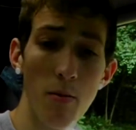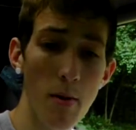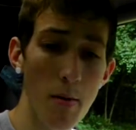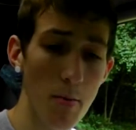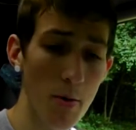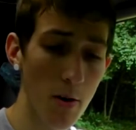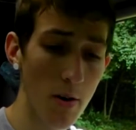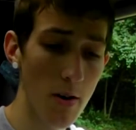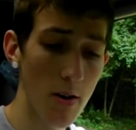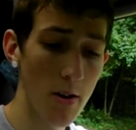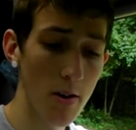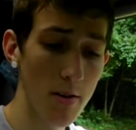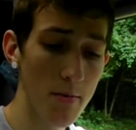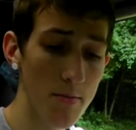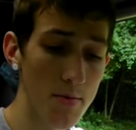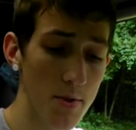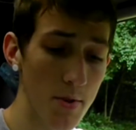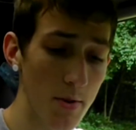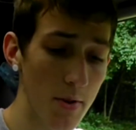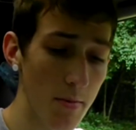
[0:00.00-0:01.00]
rubber
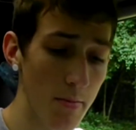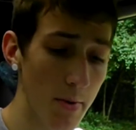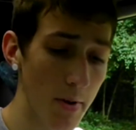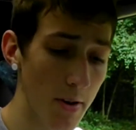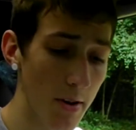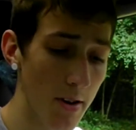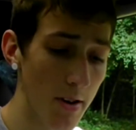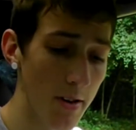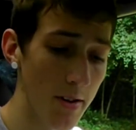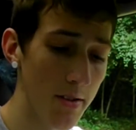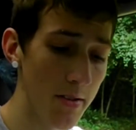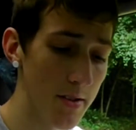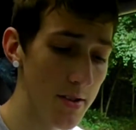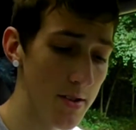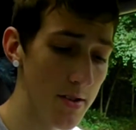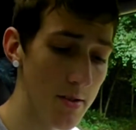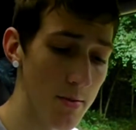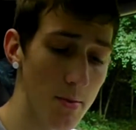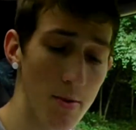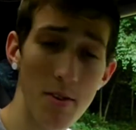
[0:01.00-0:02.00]
condoms you want to put on.
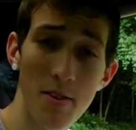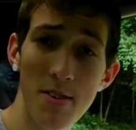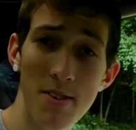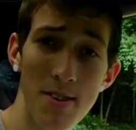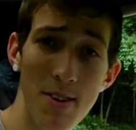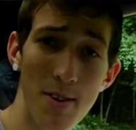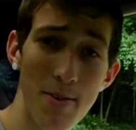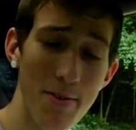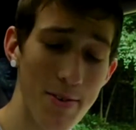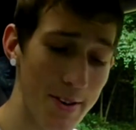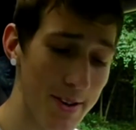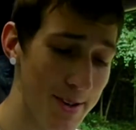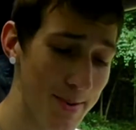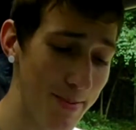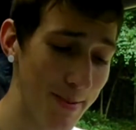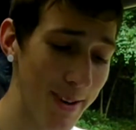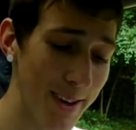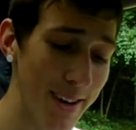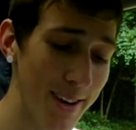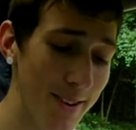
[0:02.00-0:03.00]
This is really
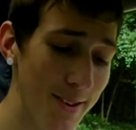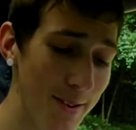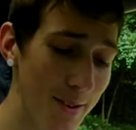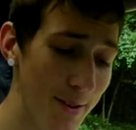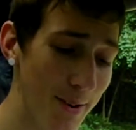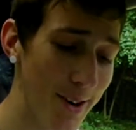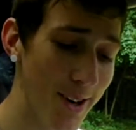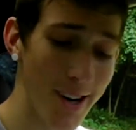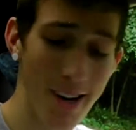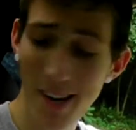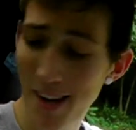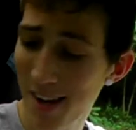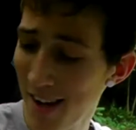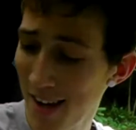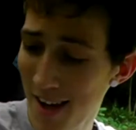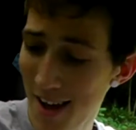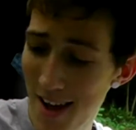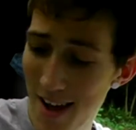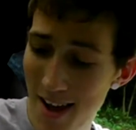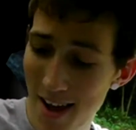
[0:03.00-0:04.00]
self-explanatory.
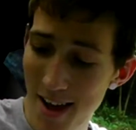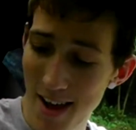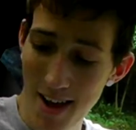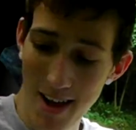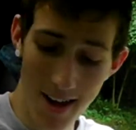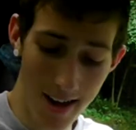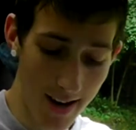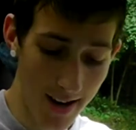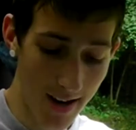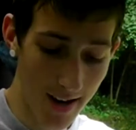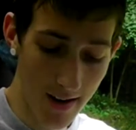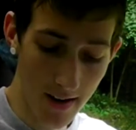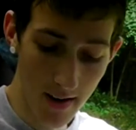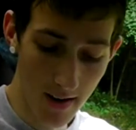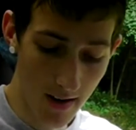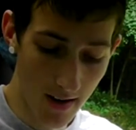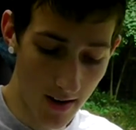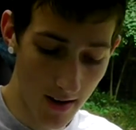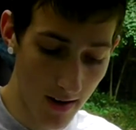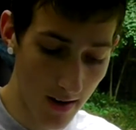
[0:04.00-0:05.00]
And
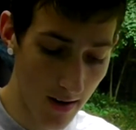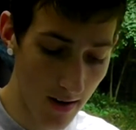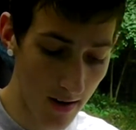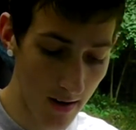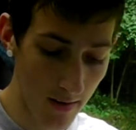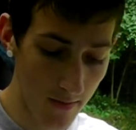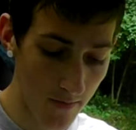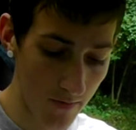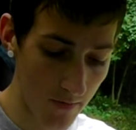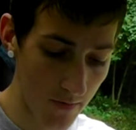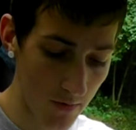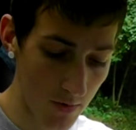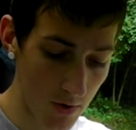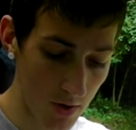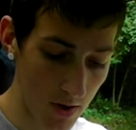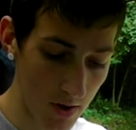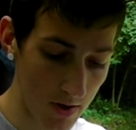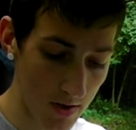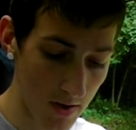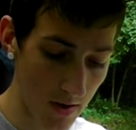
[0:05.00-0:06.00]

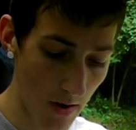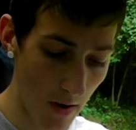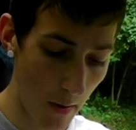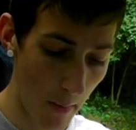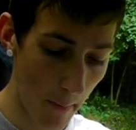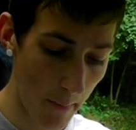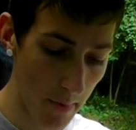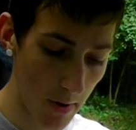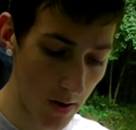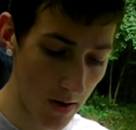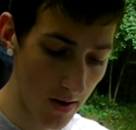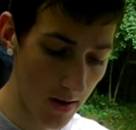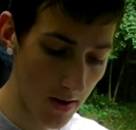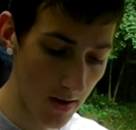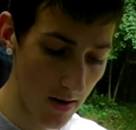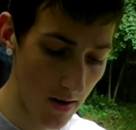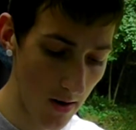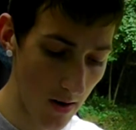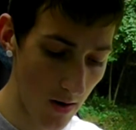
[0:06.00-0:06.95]
just put it